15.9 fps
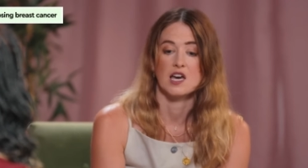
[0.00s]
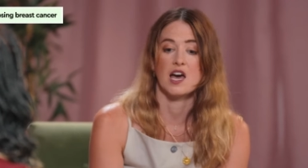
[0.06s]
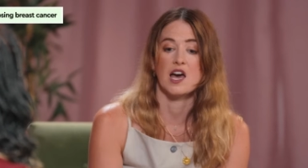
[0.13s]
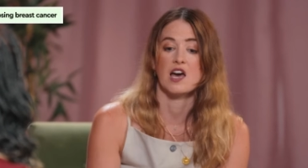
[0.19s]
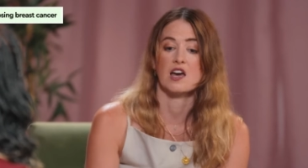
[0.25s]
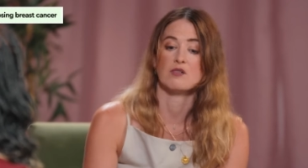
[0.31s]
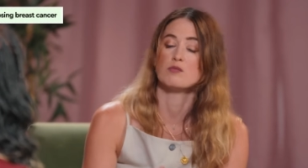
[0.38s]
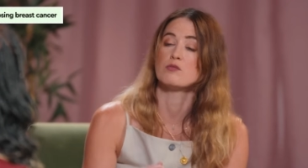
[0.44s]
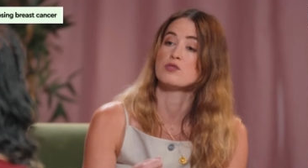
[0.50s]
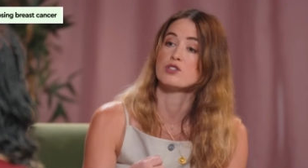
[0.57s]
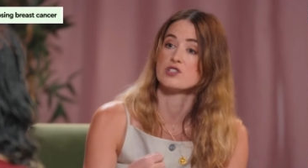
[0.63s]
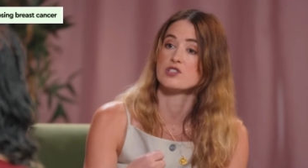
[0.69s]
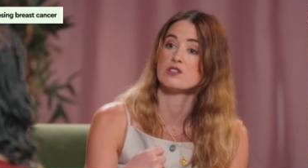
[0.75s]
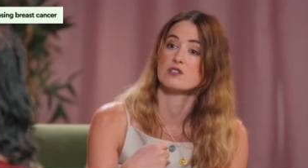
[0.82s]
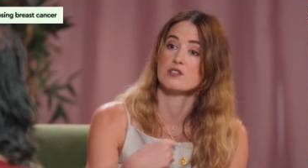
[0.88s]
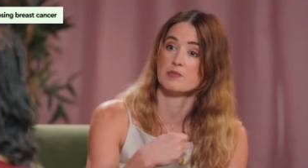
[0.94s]
um,
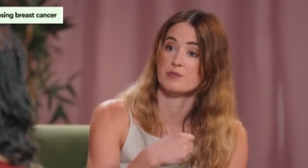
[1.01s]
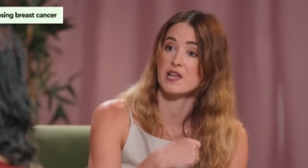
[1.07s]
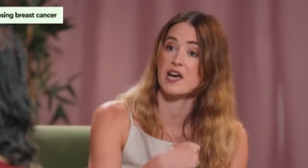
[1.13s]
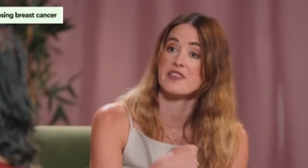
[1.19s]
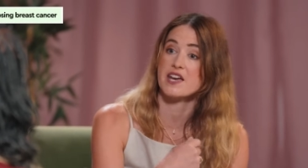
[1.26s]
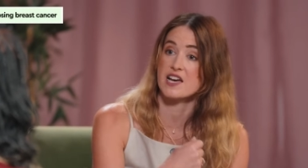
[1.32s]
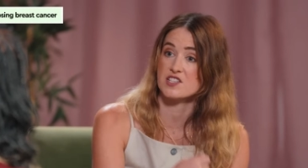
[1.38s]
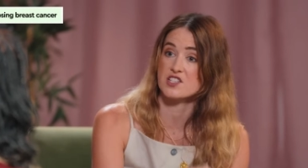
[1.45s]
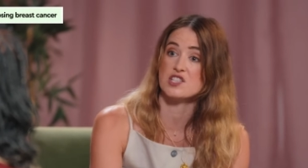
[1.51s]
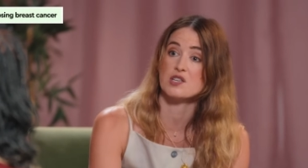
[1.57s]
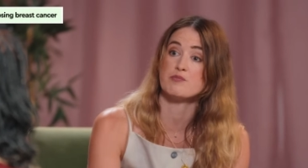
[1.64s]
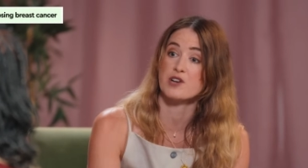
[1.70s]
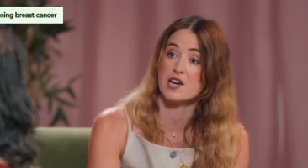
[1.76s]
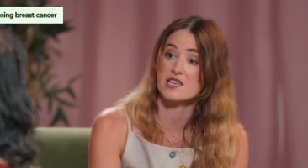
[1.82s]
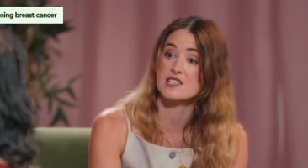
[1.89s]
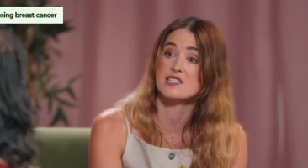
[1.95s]
would apply that to the
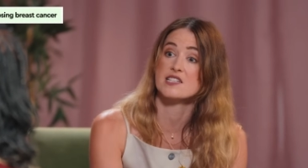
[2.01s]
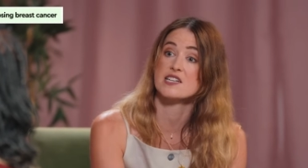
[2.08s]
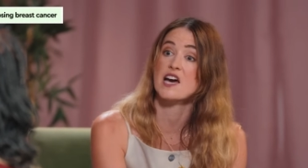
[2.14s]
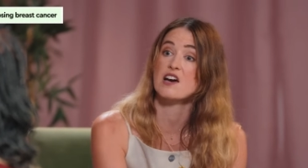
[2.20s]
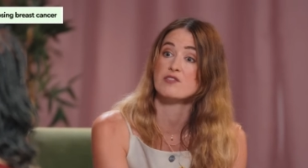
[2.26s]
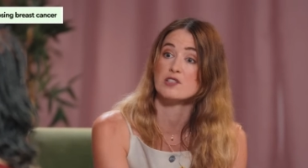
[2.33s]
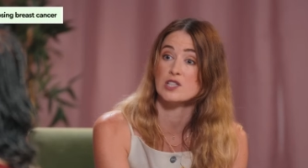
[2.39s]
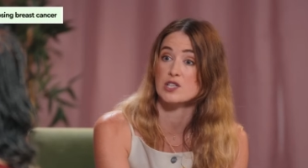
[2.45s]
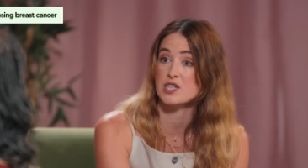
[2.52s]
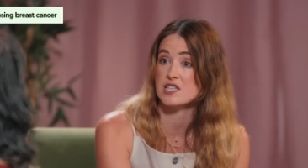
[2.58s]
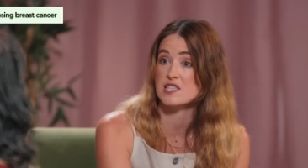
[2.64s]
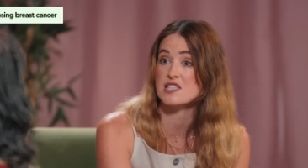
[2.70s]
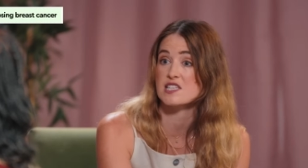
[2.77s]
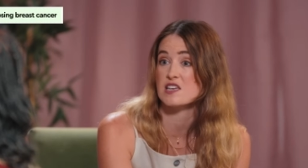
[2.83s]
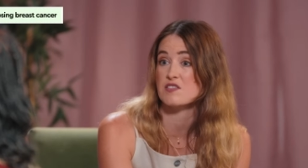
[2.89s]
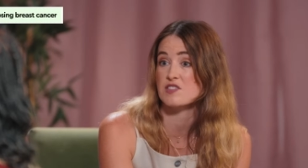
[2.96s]
breast and have a look and
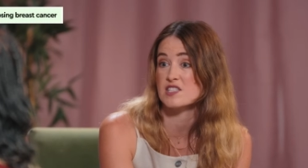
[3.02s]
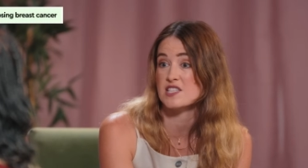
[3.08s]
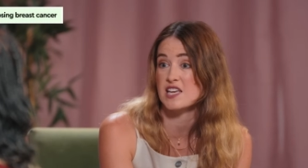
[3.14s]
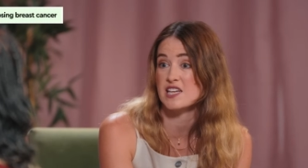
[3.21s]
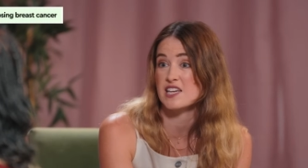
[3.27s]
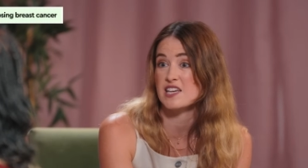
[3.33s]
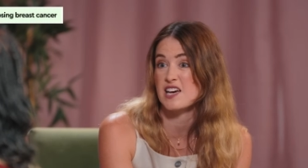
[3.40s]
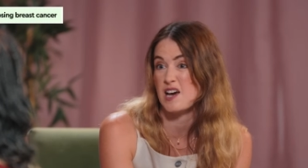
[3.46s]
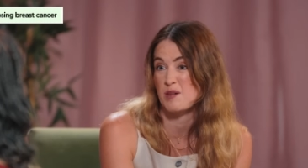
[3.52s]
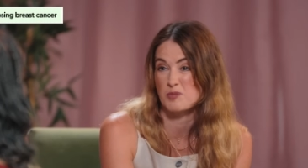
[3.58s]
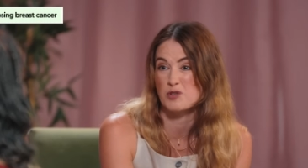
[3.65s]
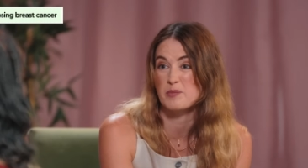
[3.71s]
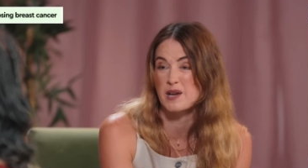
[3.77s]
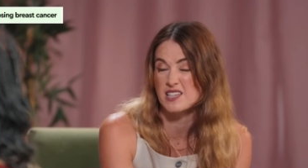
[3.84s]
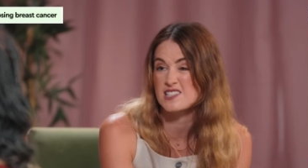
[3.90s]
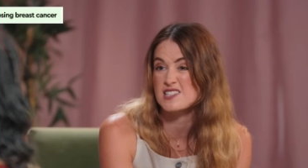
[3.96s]
see if there's any
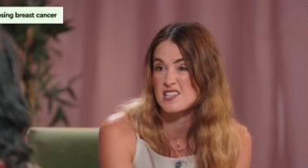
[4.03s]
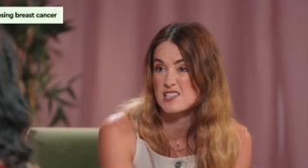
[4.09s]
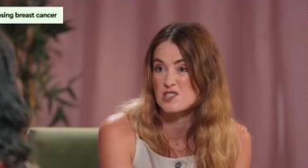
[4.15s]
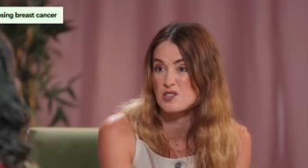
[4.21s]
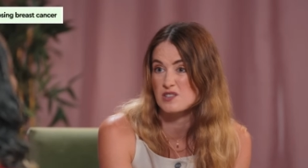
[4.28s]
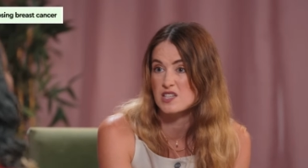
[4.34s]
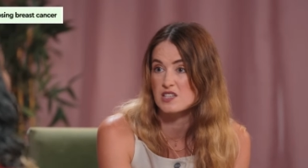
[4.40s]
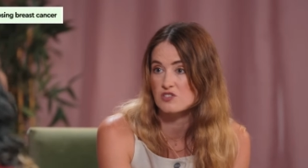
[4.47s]
abnormalities on the